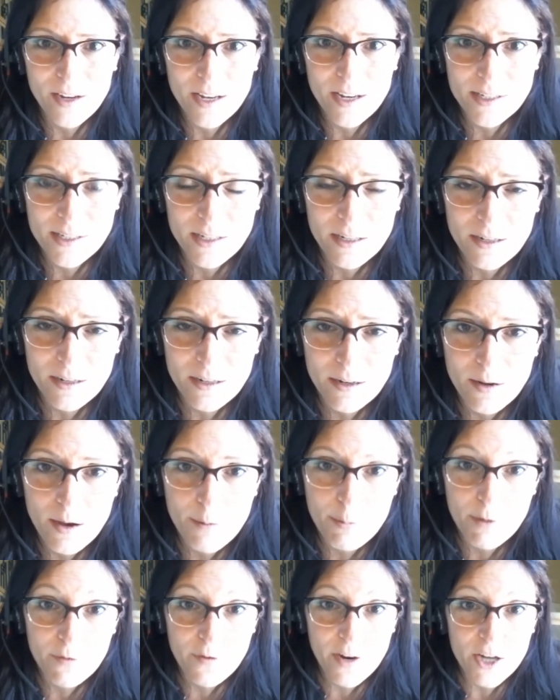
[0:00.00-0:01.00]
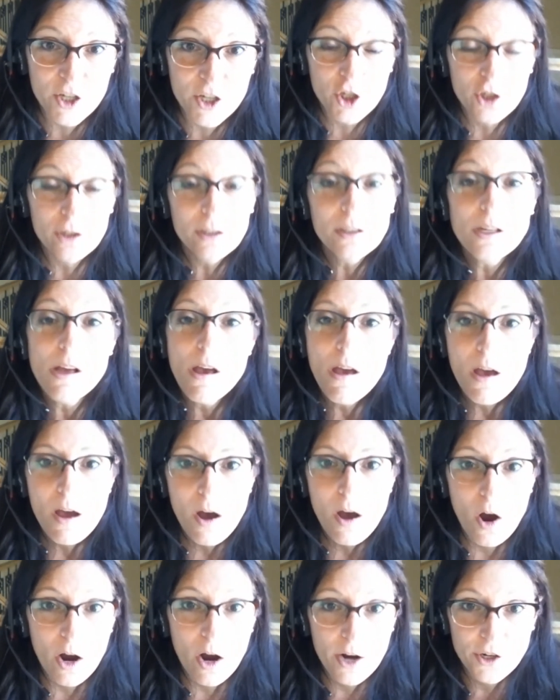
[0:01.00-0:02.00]
as a professional
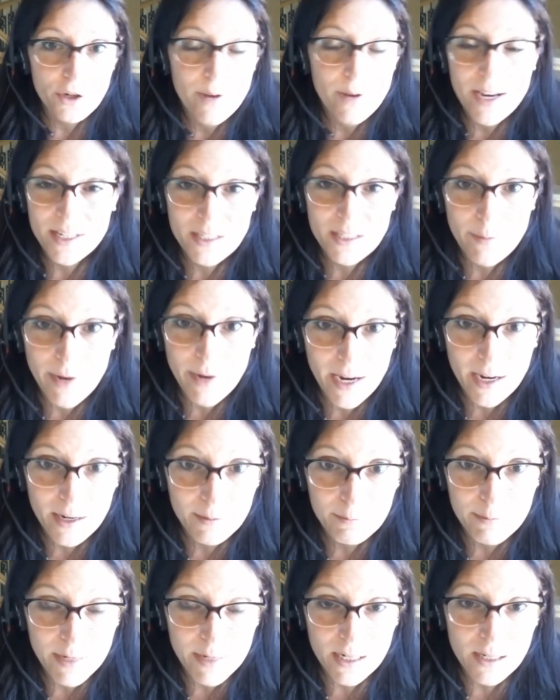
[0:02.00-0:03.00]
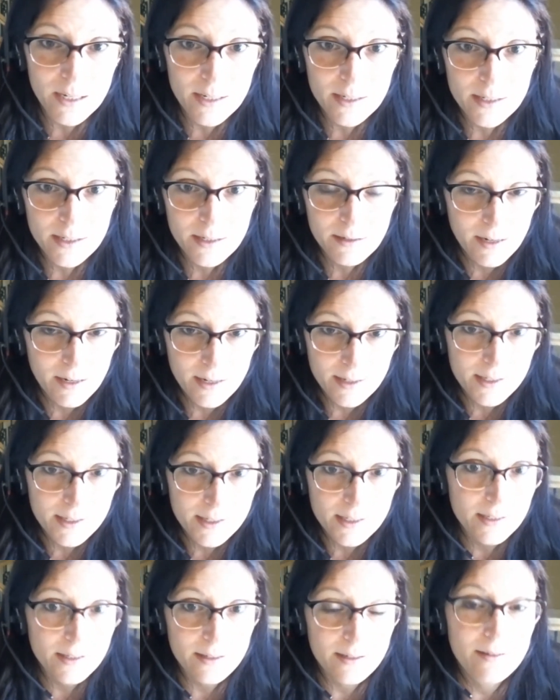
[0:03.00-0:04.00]
on your resume, because
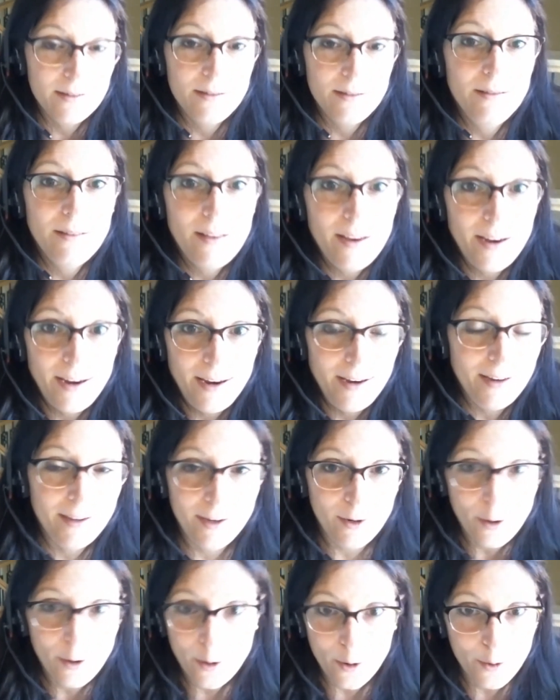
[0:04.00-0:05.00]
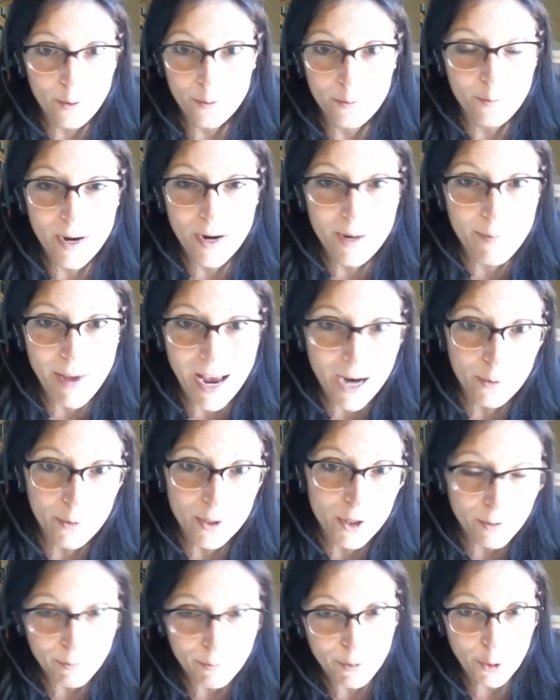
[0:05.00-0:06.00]
it's like, you know, way back when
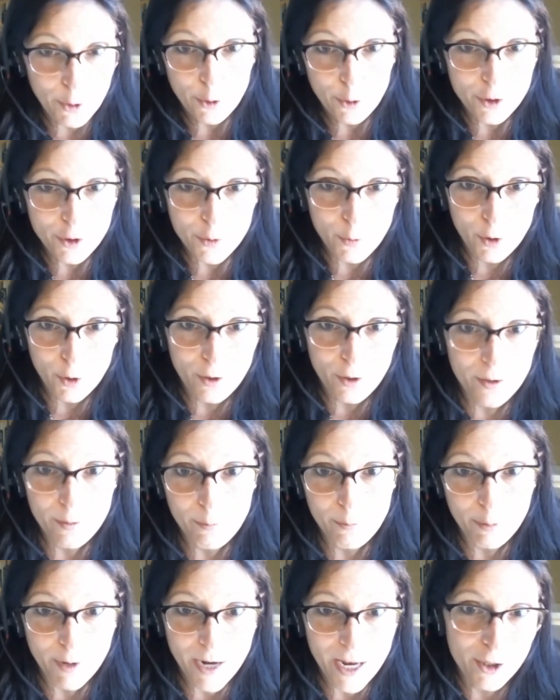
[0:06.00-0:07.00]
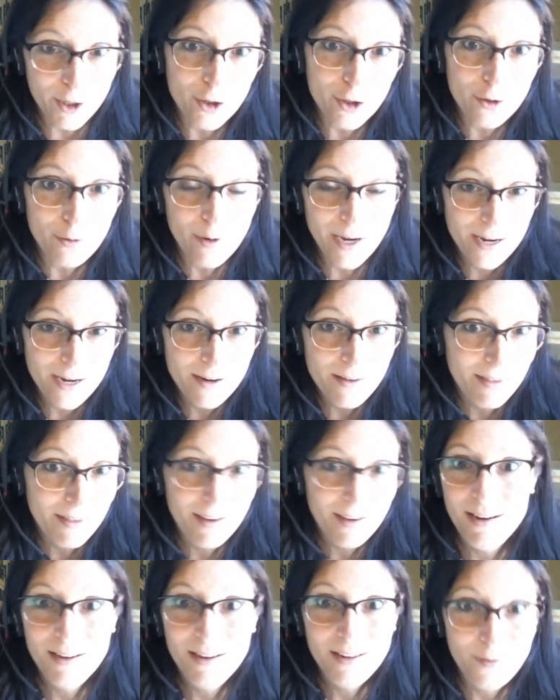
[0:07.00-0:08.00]
computers were the brand new in
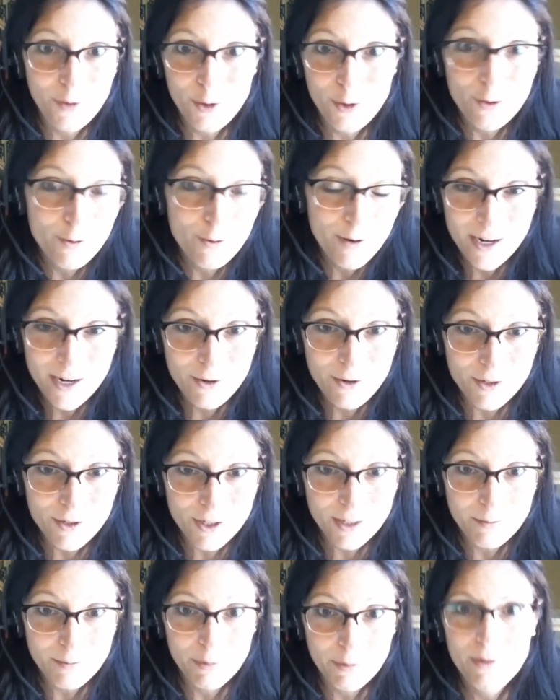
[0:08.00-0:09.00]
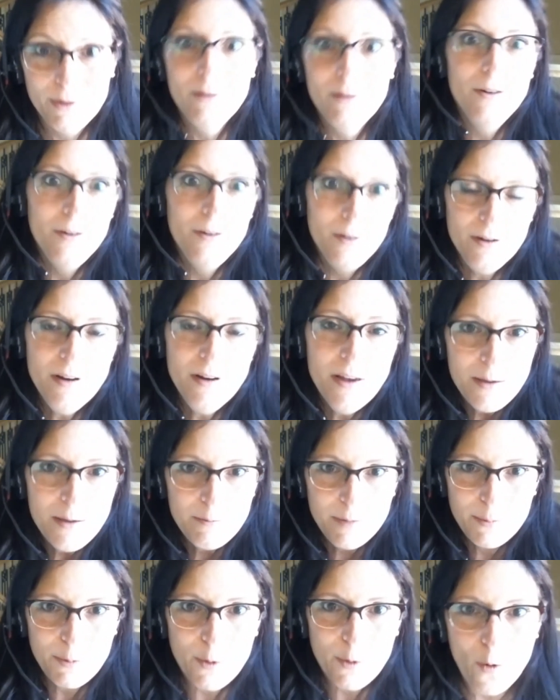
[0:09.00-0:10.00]
thing, if you knew how to use a computer,
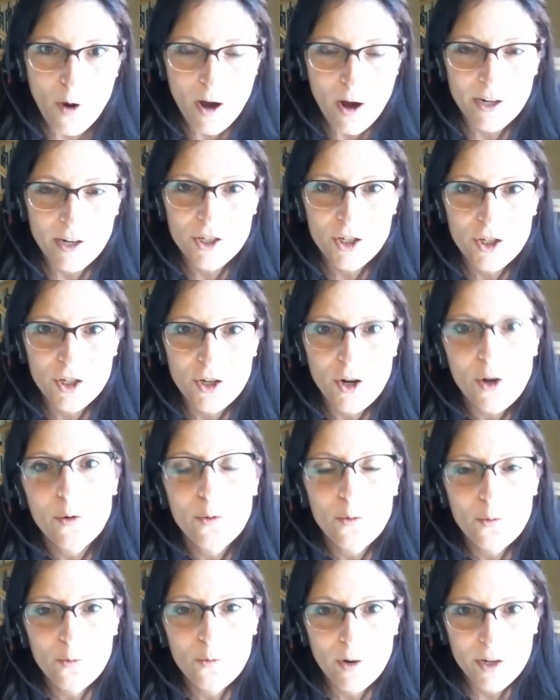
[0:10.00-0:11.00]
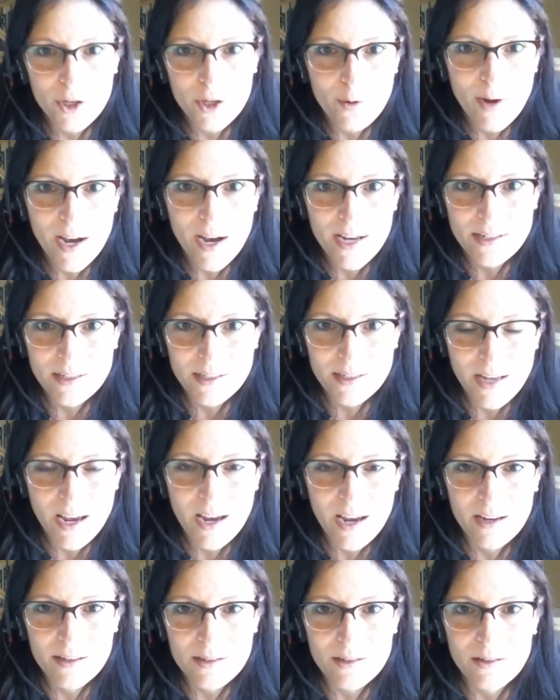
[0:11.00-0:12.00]
people wanted to know what you had to
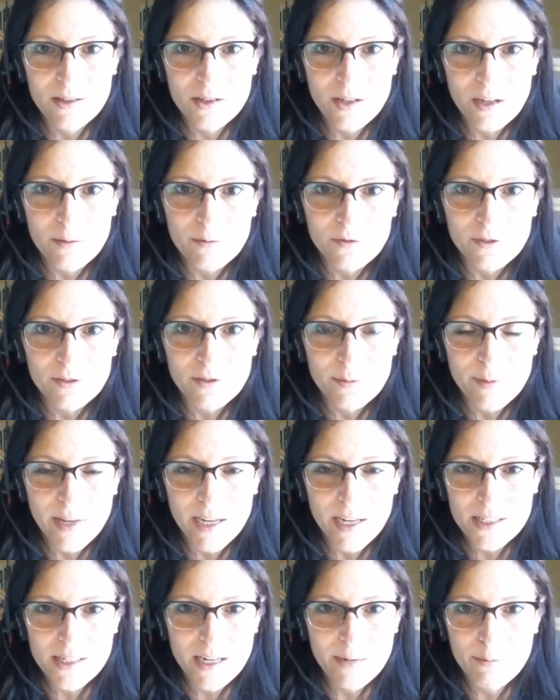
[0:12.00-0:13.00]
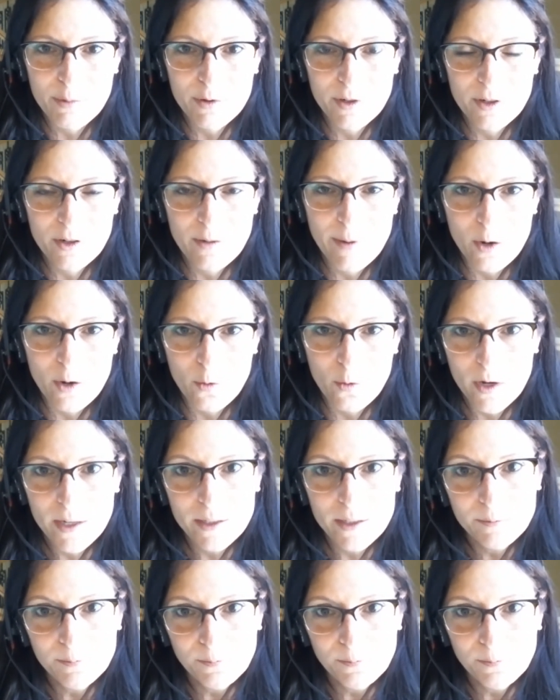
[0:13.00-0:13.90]
say. So it's helpful from that standpoint, no matter what.